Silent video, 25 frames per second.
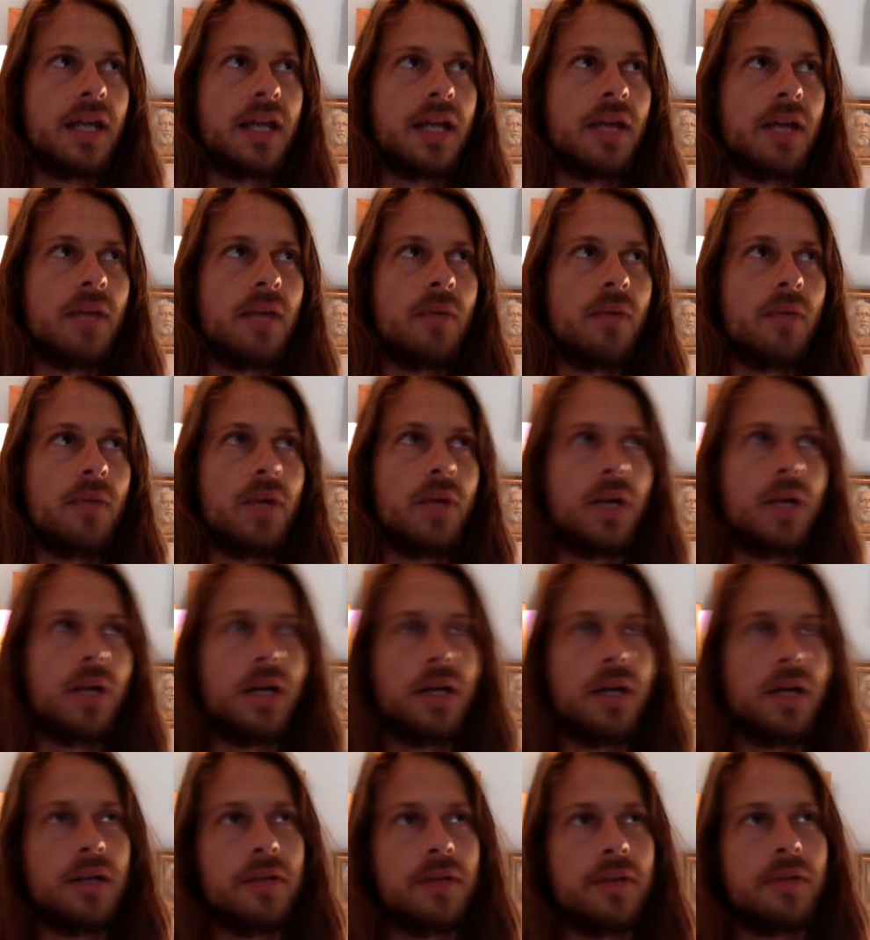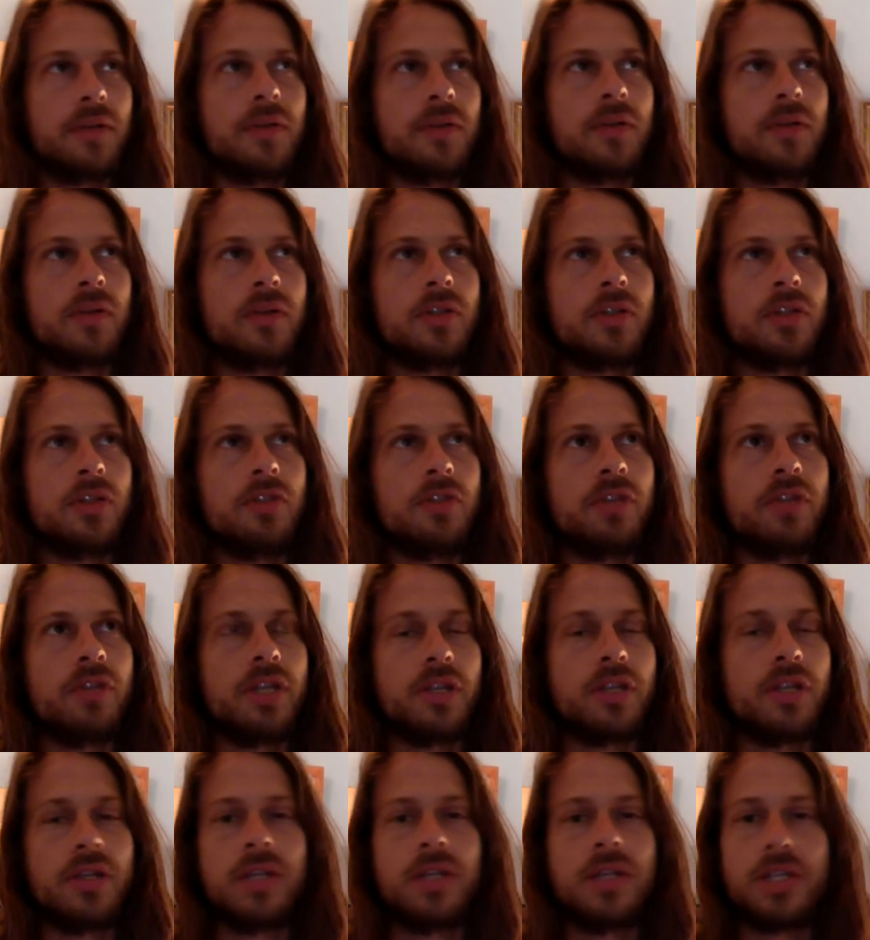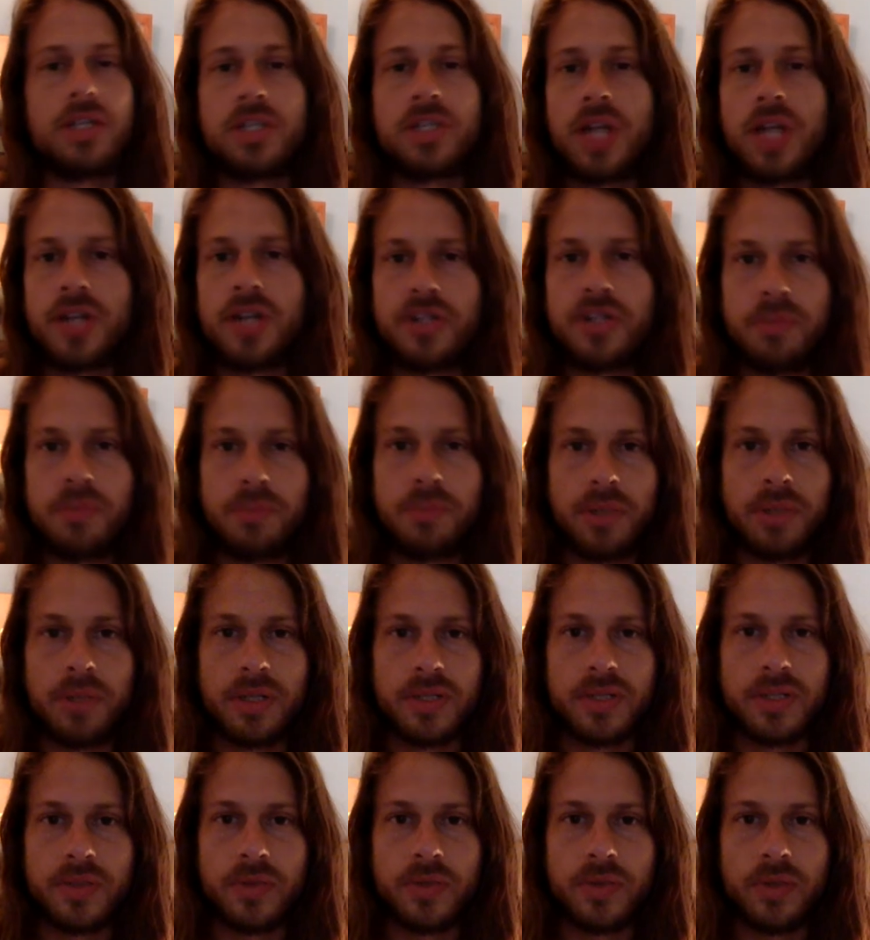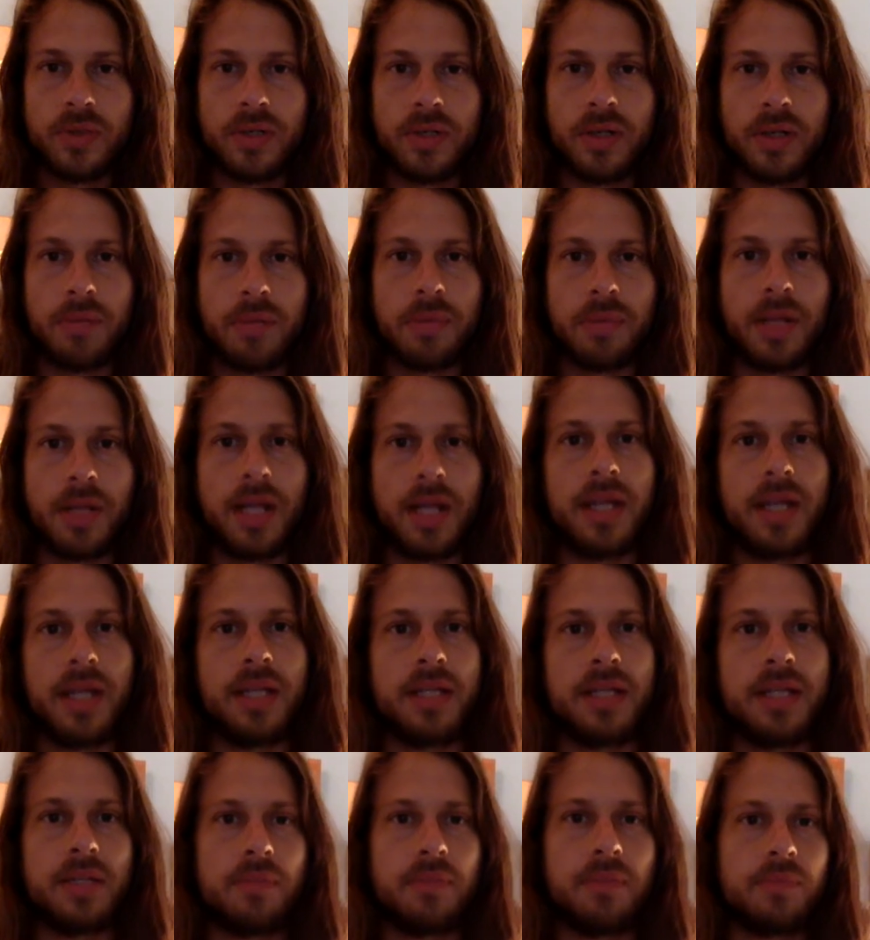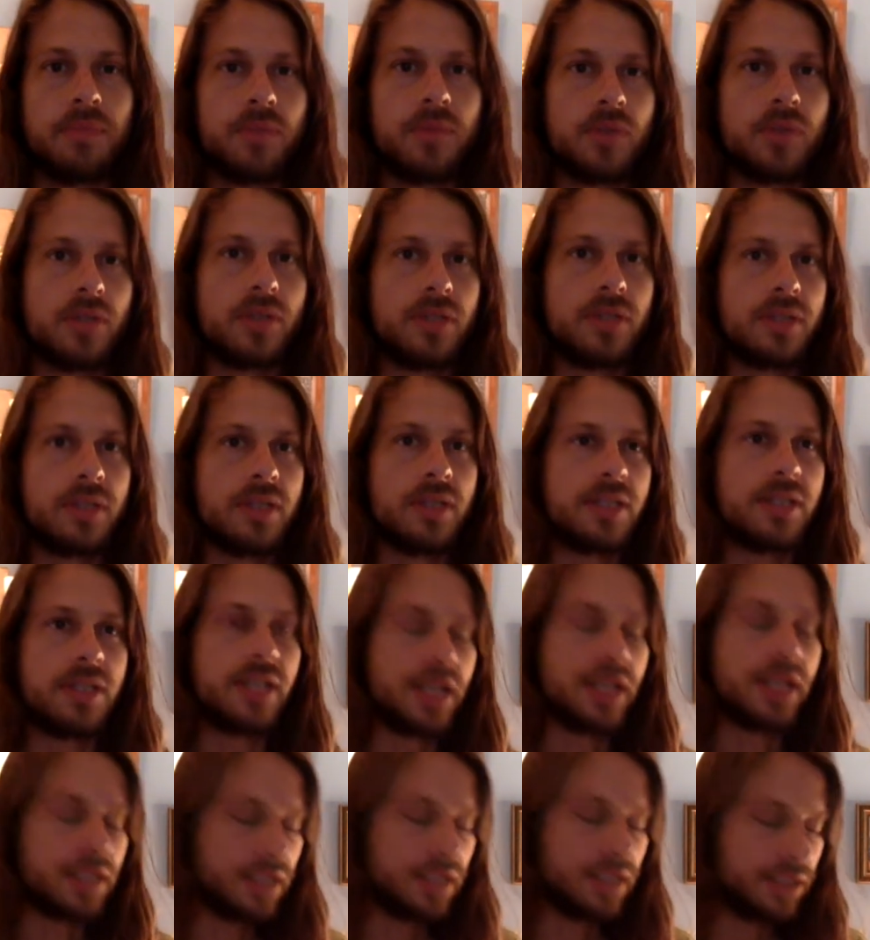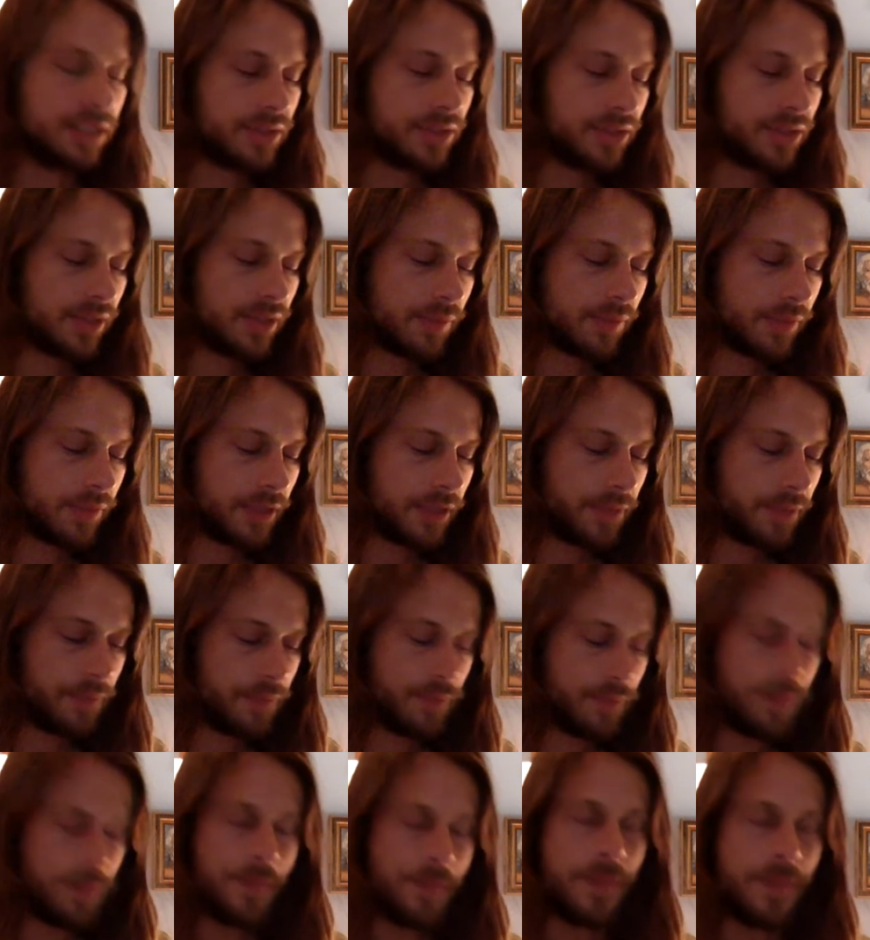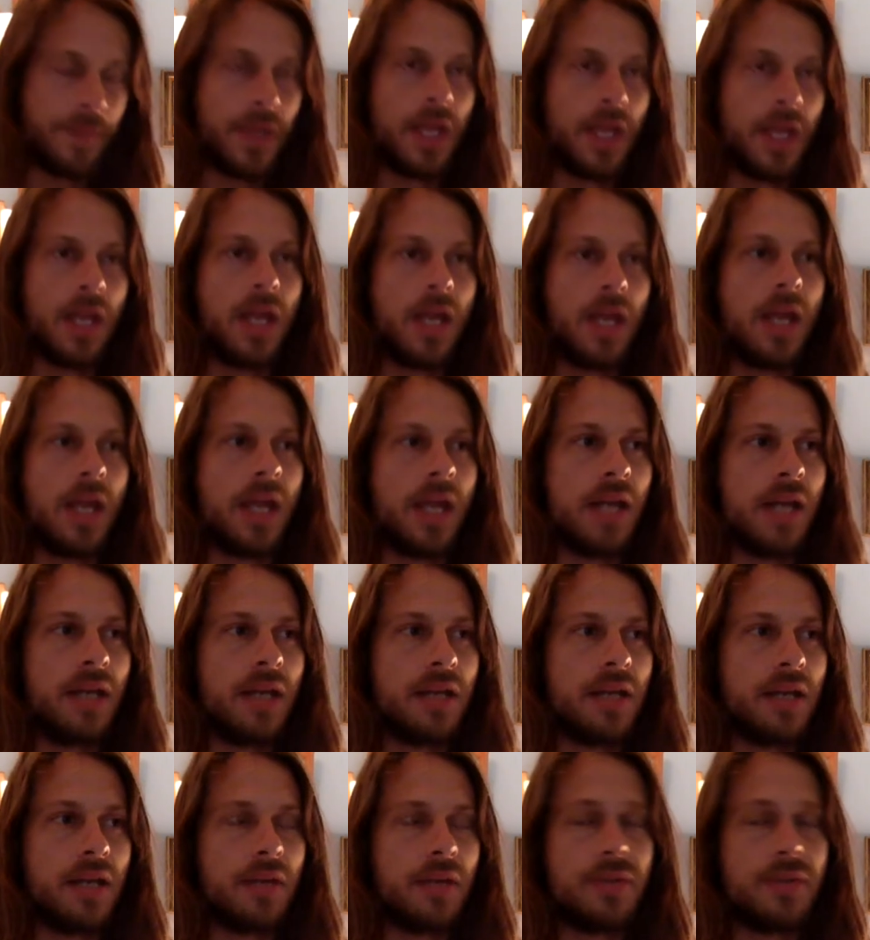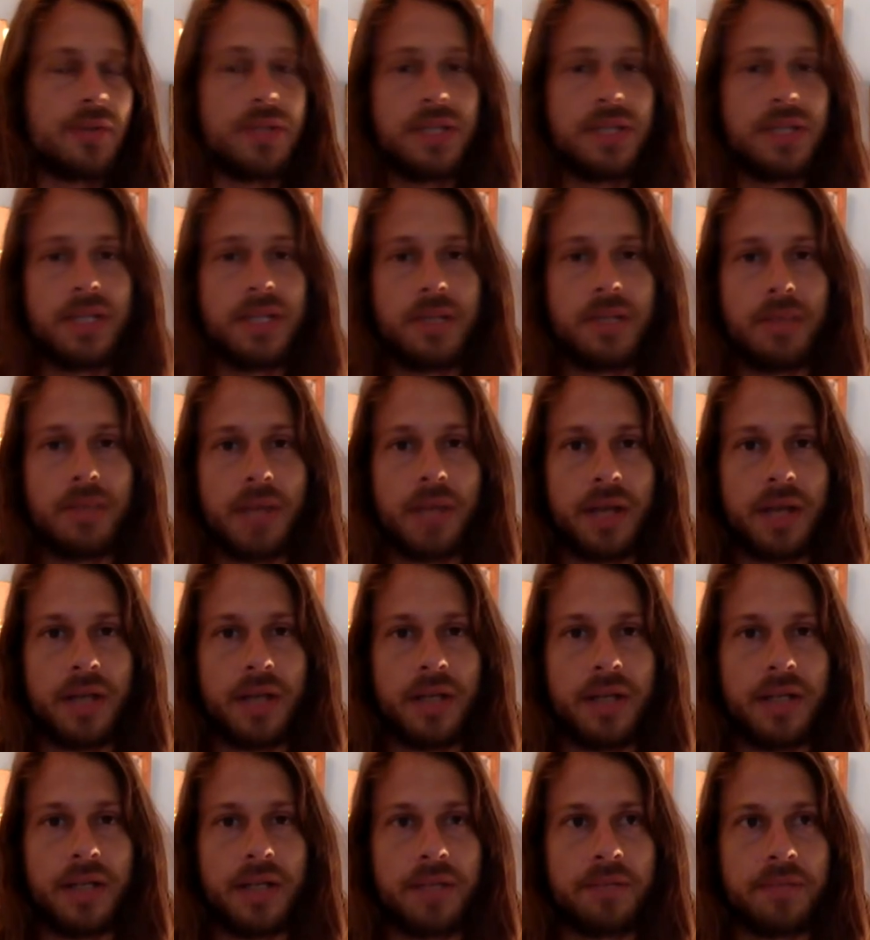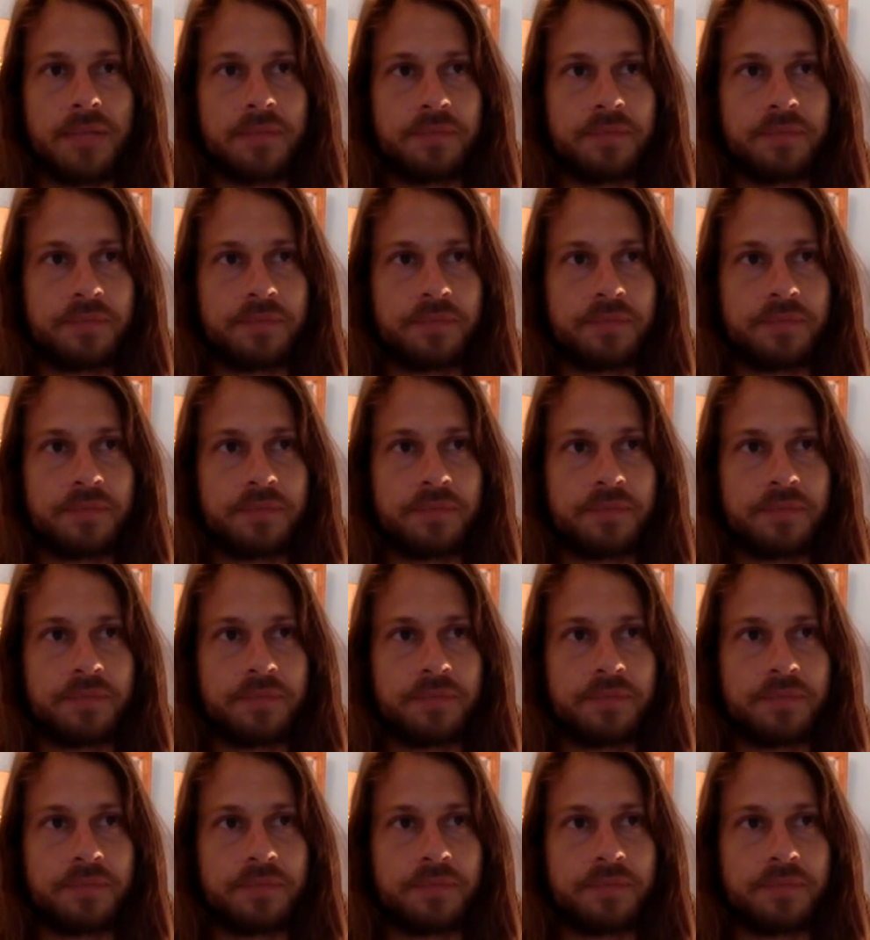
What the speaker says: where do you have any good nakshatra books for applying them or the techniques or something? And I was thinking about it, and